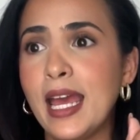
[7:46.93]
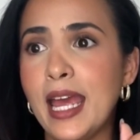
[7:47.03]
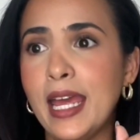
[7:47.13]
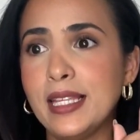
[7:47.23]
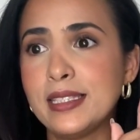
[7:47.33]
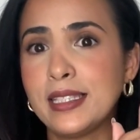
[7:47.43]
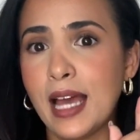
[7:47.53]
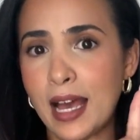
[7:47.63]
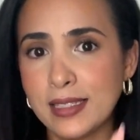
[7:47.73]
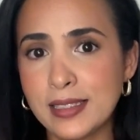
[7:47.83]
it's
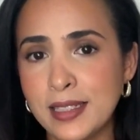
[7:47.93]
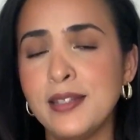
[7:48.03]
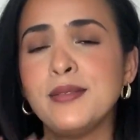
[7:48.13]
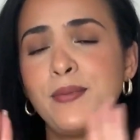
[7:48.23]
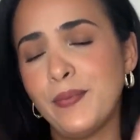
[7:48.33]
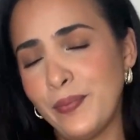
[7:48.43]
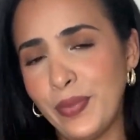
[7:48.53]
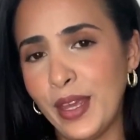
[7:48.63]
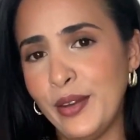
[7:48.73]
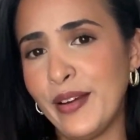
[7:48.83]
asked,
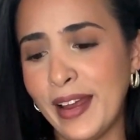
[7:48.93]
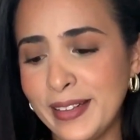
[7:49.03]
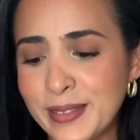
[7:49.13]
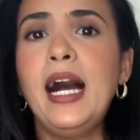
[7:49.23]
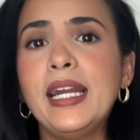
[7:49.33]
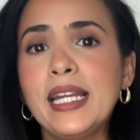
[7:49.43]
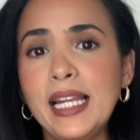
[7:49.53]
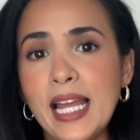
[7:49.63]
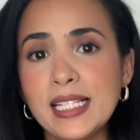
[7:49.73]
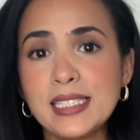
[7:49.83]
then you can. And
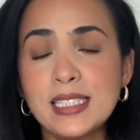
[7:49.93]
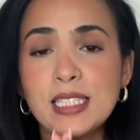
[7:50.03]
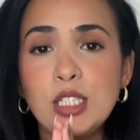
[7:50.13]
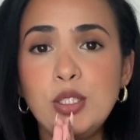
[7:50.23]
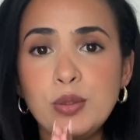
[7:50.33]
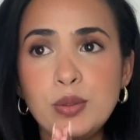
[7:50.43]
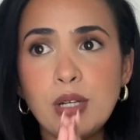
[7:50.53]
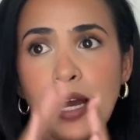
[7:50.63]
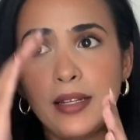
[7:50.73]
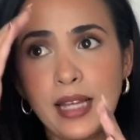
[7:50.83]
last do,
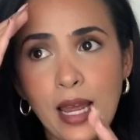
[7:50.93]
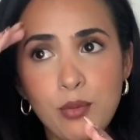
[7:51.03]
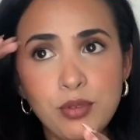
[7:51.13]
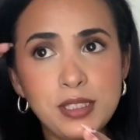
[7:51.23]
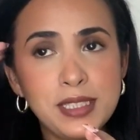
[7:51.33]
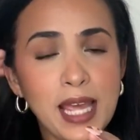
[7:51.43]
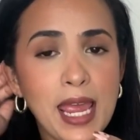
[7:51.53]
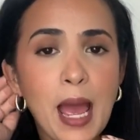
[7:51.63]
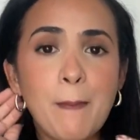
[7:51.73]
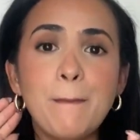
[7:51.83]
and I would say
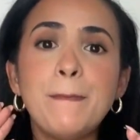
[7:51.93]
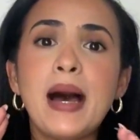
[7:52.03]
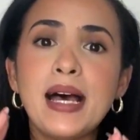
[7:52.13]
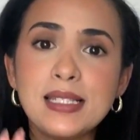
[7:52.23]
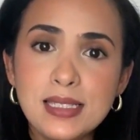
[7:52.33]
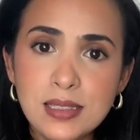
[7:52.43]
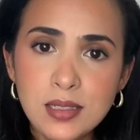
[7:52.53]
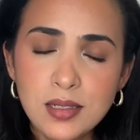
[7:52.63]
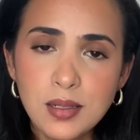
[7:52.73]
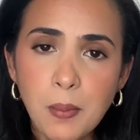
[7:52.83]
a must,
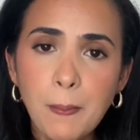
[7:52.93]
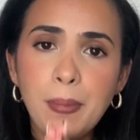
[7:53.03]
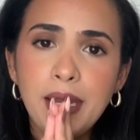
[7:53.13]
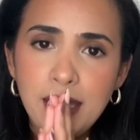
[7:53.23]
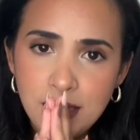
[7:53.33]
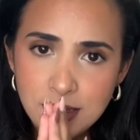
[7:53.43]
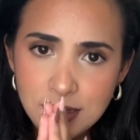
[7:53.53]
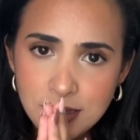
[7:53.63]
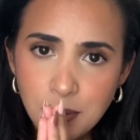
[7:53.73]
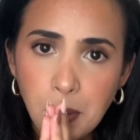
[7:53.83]
please,
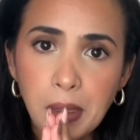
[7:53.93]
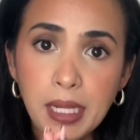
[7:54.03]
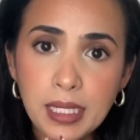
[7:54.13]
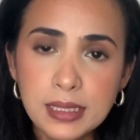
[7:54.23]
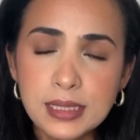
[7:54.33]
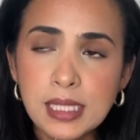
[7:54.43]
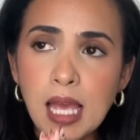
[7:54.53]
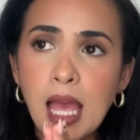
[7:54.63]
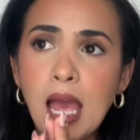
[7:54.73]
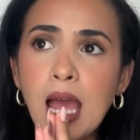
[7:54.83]
please,
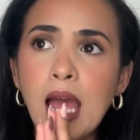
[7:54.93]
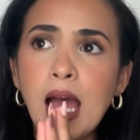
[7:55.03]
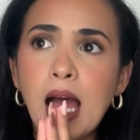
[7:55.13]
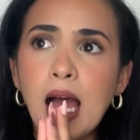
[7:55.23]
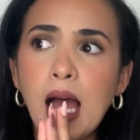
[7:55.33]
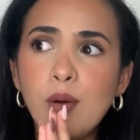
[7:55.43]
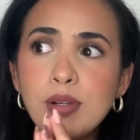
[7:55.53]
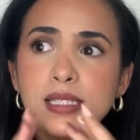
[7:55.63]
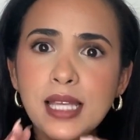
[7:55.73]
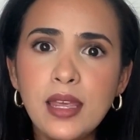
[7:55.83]
I will
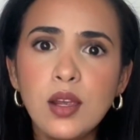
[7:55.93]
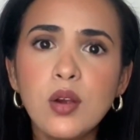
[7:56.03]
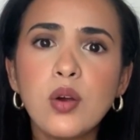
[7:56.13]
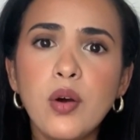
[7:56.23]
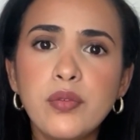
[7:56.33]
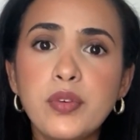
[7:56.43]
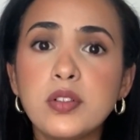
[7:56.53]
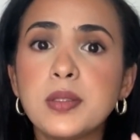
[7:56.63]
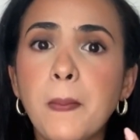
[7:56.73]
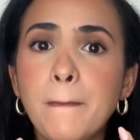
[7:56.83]
say
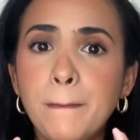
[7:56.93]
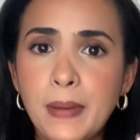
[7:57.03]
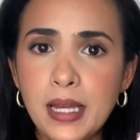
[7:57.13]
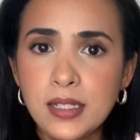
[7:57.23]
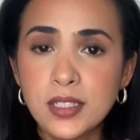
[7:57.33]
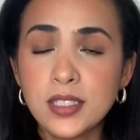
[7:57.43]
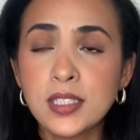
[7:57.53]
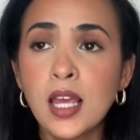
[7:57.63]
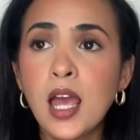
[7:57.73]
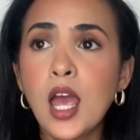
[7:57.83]
comfort matters.
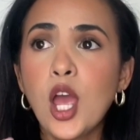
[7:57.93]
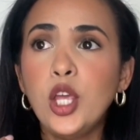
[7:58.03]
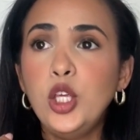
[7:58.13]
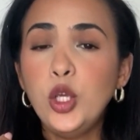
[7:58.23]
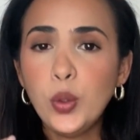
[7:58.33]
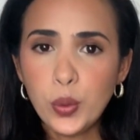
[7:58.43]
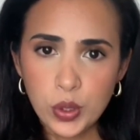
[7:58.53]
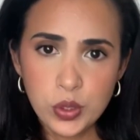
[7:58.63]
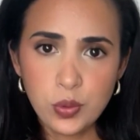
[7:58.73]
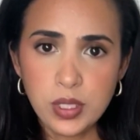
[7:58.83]
You
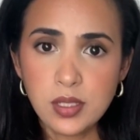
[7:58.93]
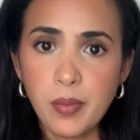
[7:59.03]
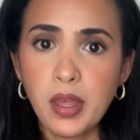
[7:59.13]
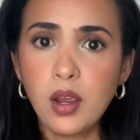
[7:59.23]
want to wear something